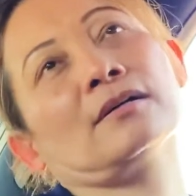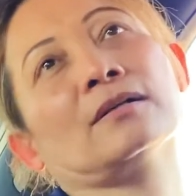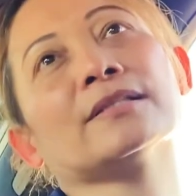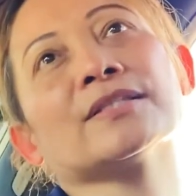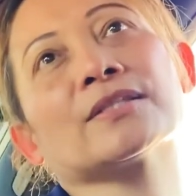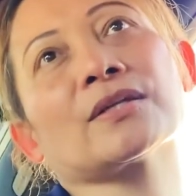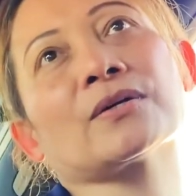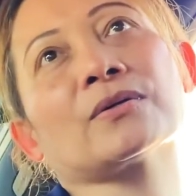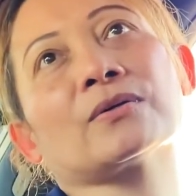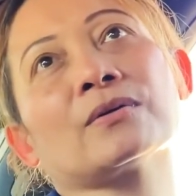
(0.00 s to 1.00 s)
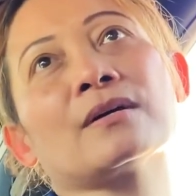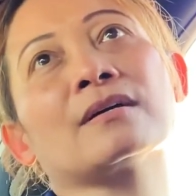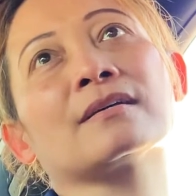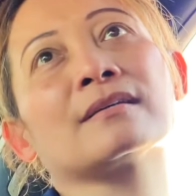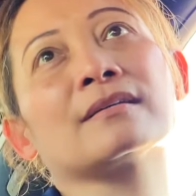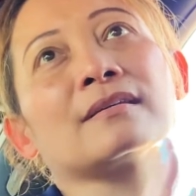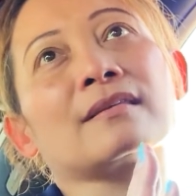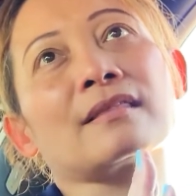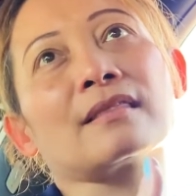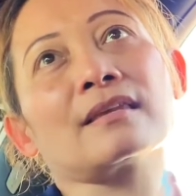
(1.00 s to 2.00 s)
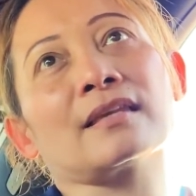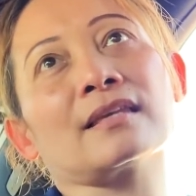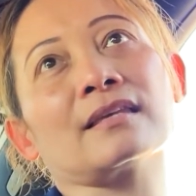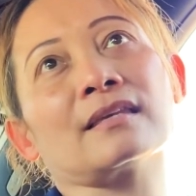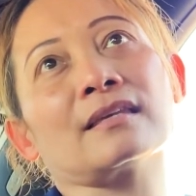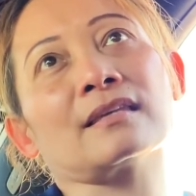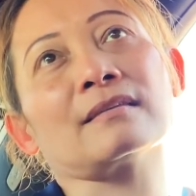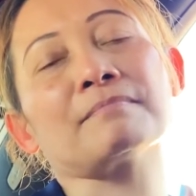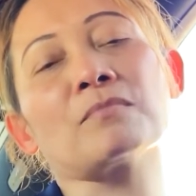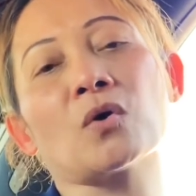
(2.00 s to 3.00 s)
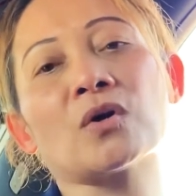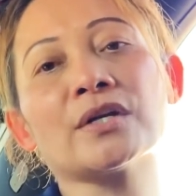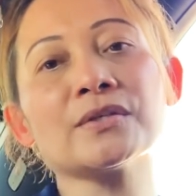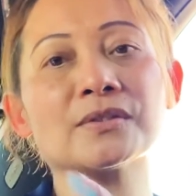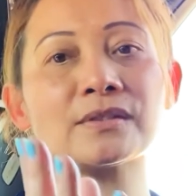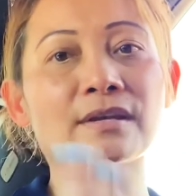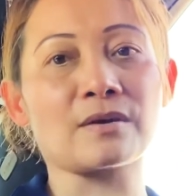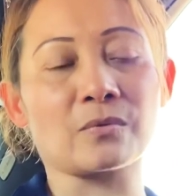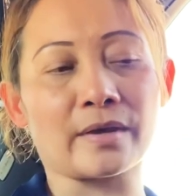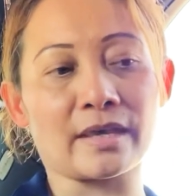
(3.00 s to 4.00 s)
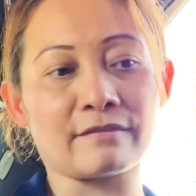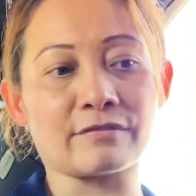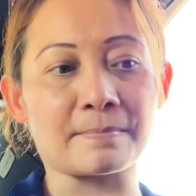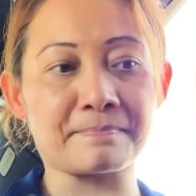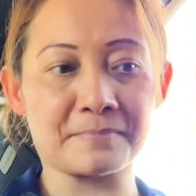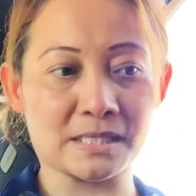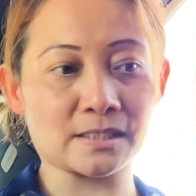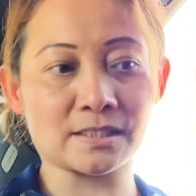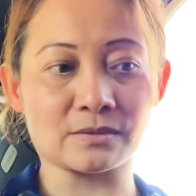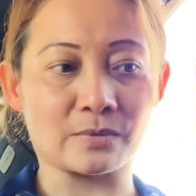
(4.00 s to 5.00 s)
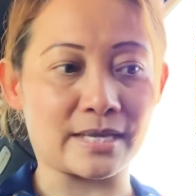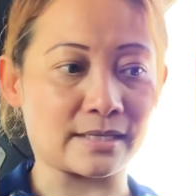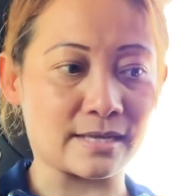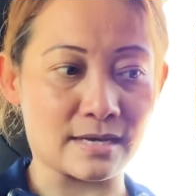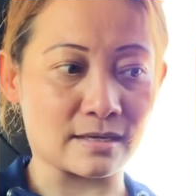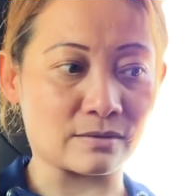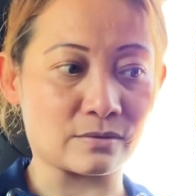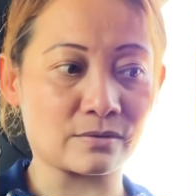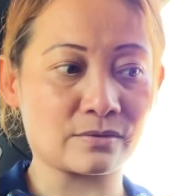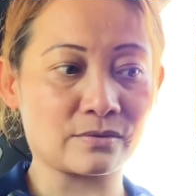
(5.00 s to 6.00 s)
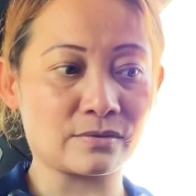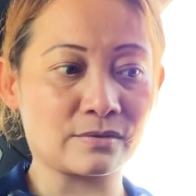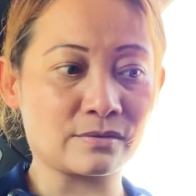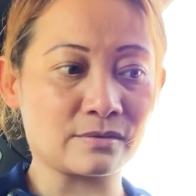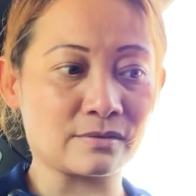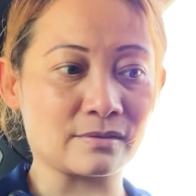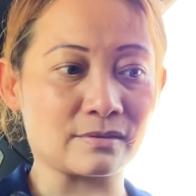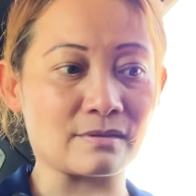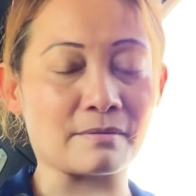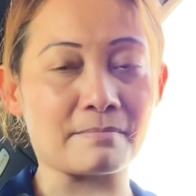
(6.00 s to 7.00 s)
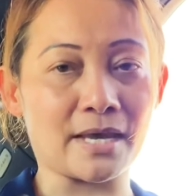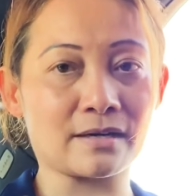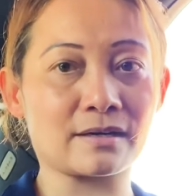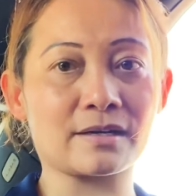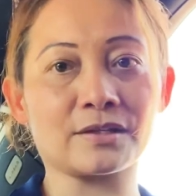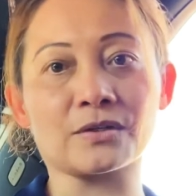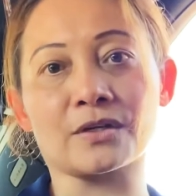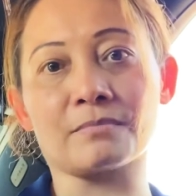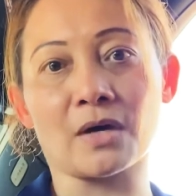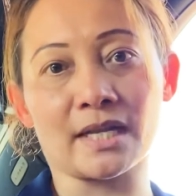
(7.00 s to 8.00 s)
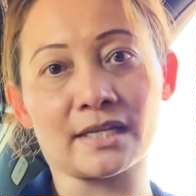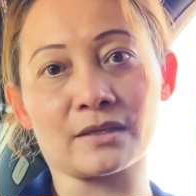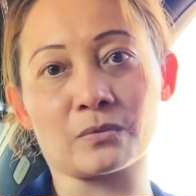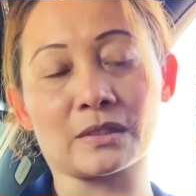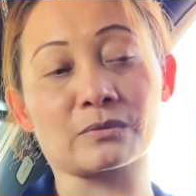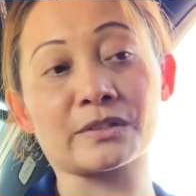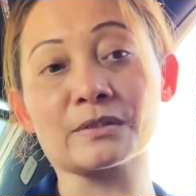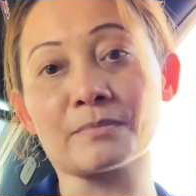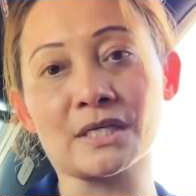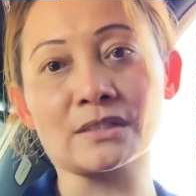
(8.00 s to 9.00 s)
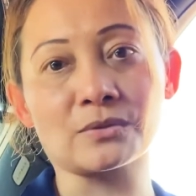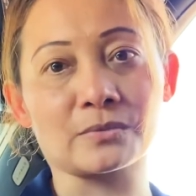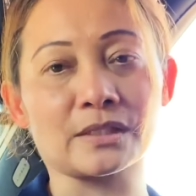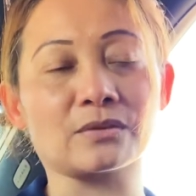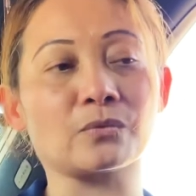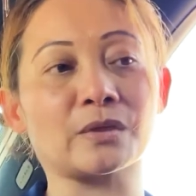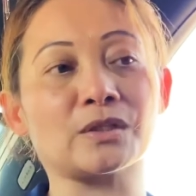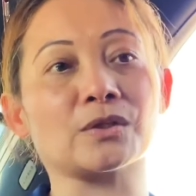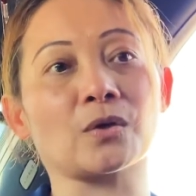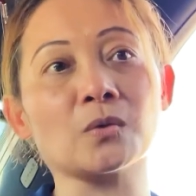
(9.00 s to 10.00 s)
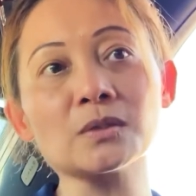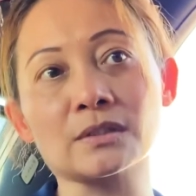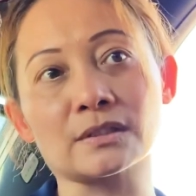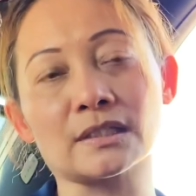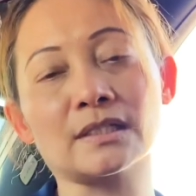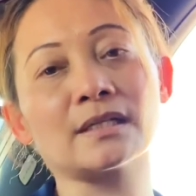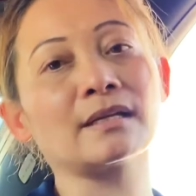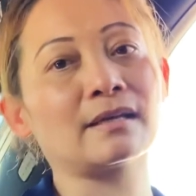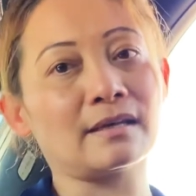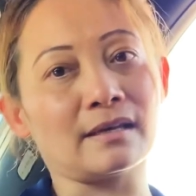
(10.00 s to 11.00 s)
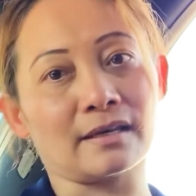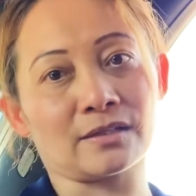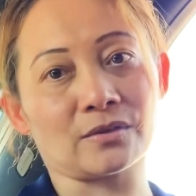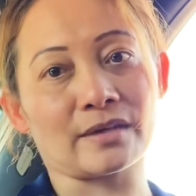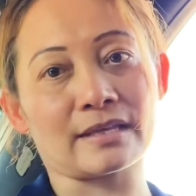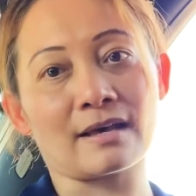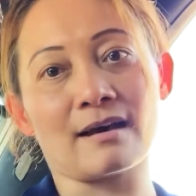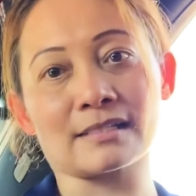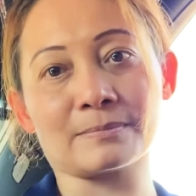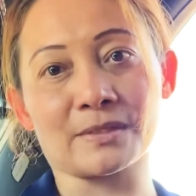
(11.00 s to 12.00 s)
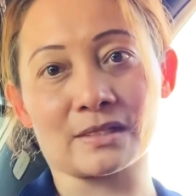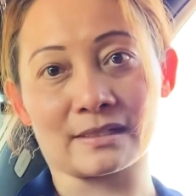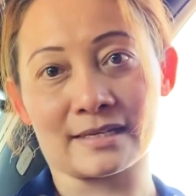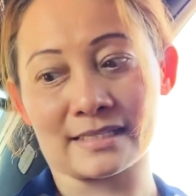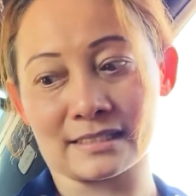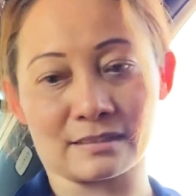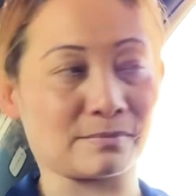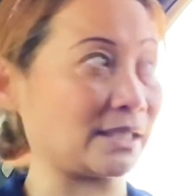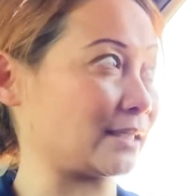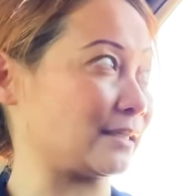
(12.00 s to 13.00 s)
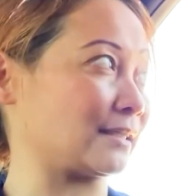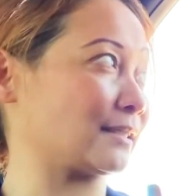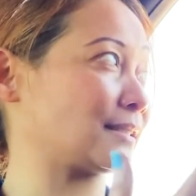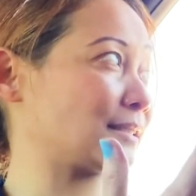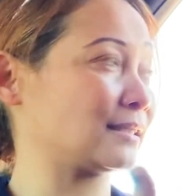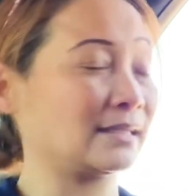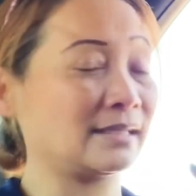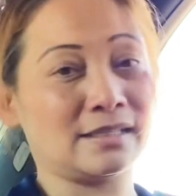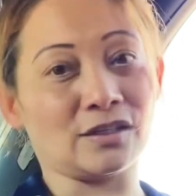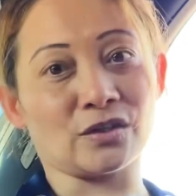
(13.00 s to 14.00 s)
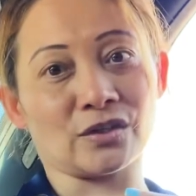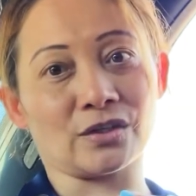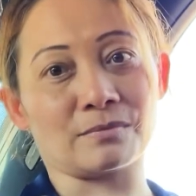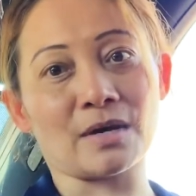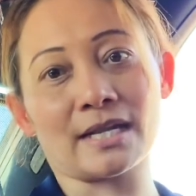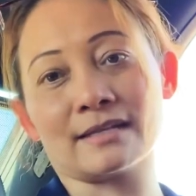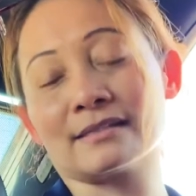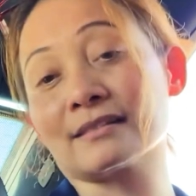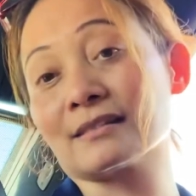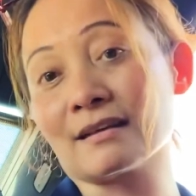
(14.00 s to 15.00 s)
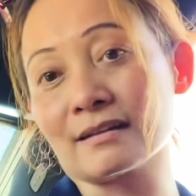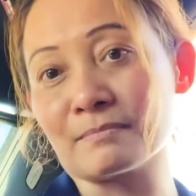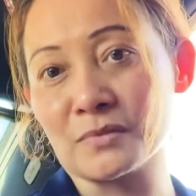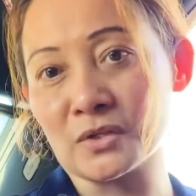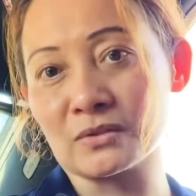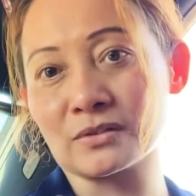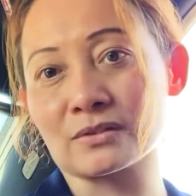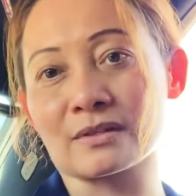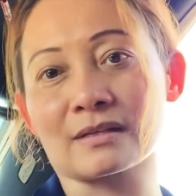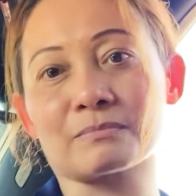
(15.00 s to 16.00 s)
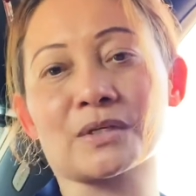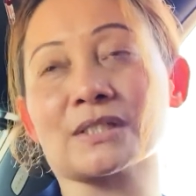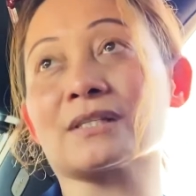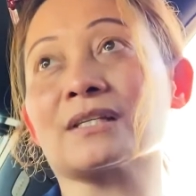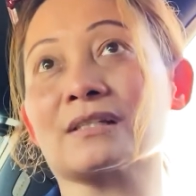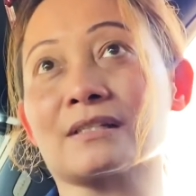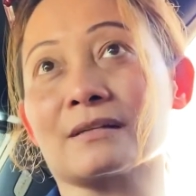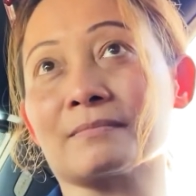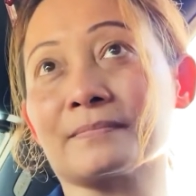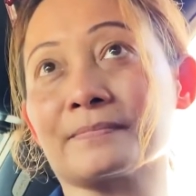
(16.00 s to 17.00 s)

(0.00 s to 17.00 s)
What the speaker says: Also, the more you stay away from pills right now, the better your body will respond to it when you're older and you get hospitalized, because, you know, your body is not immune to that particular